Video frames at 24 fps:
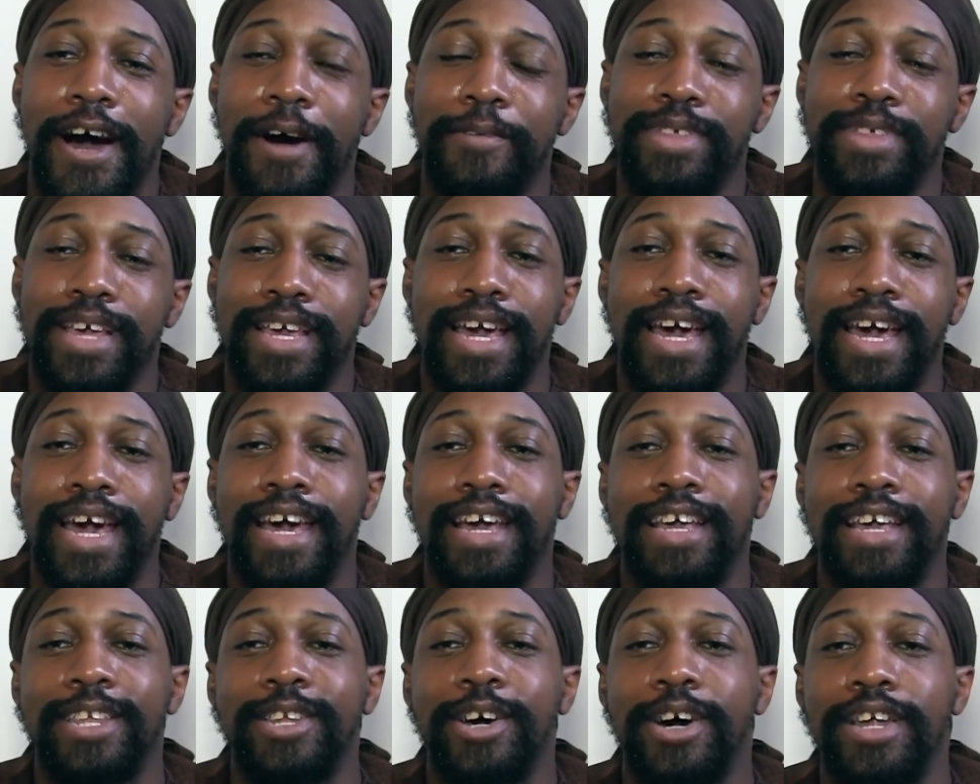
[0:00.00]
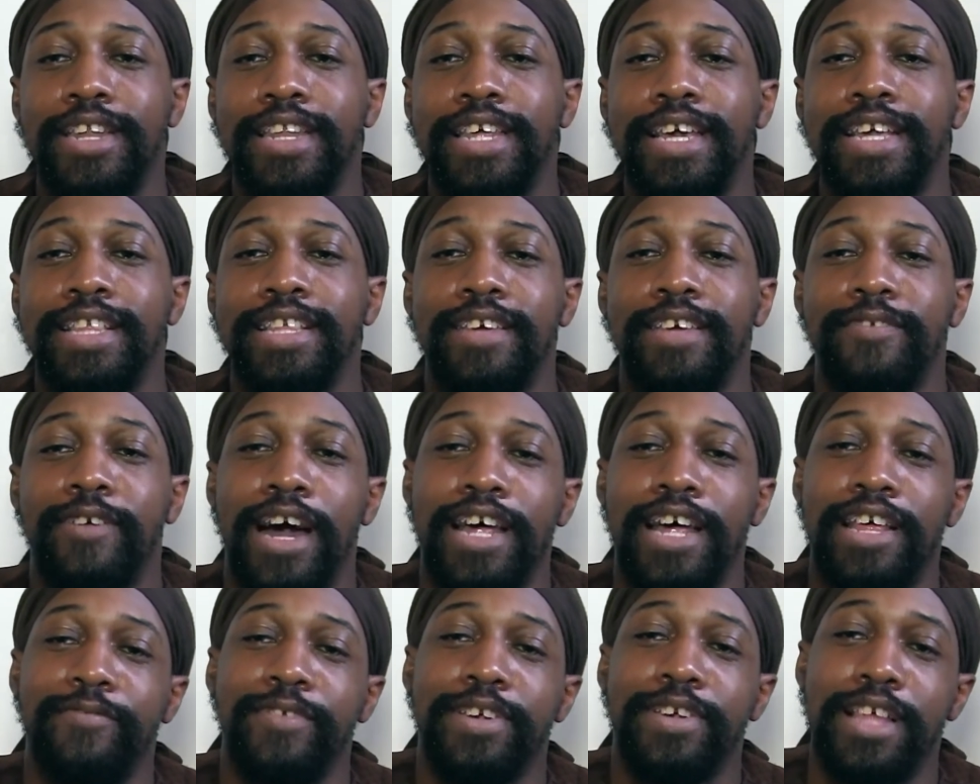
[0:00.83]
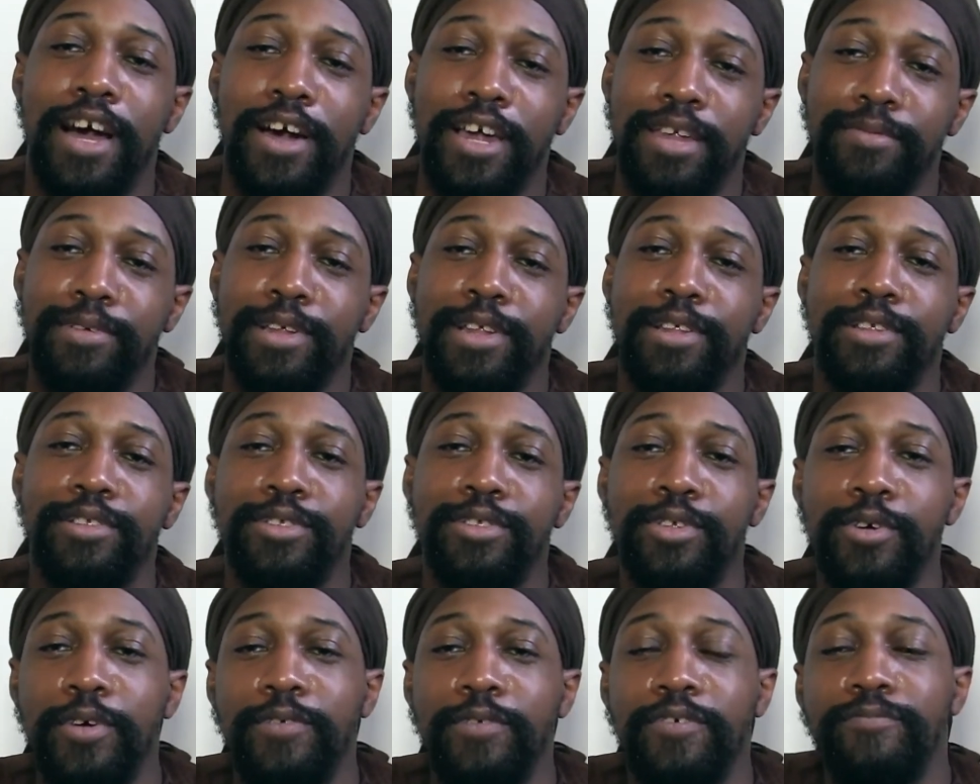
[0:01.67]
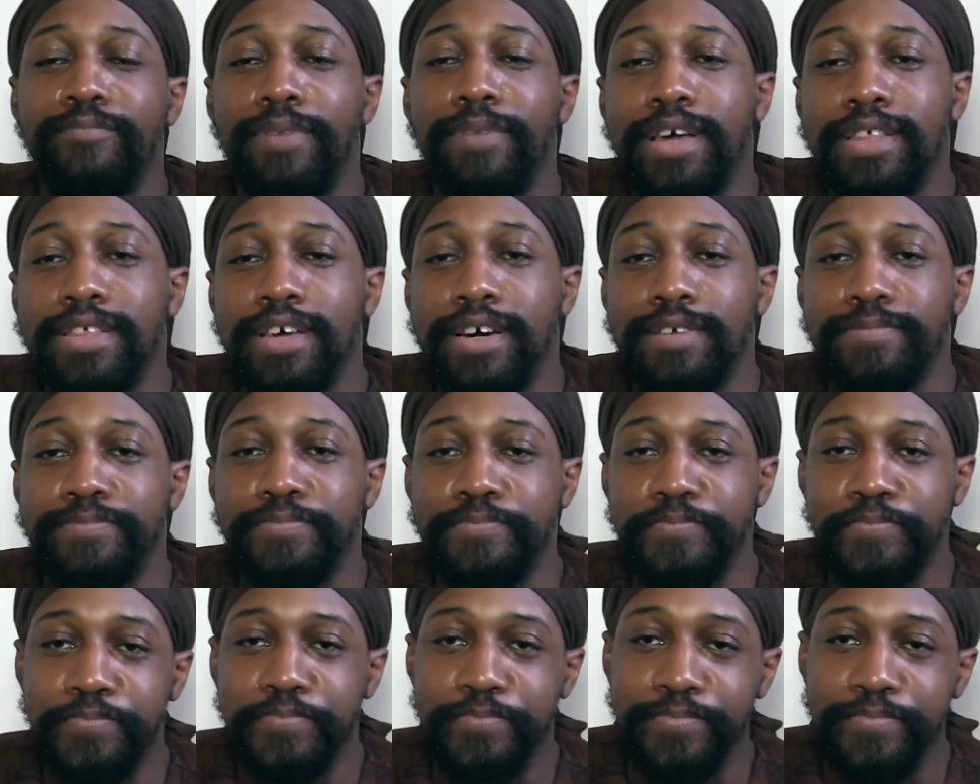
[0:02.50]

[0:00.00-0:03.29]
So yeah, these are the kind of things that I'm going to be doing with my son.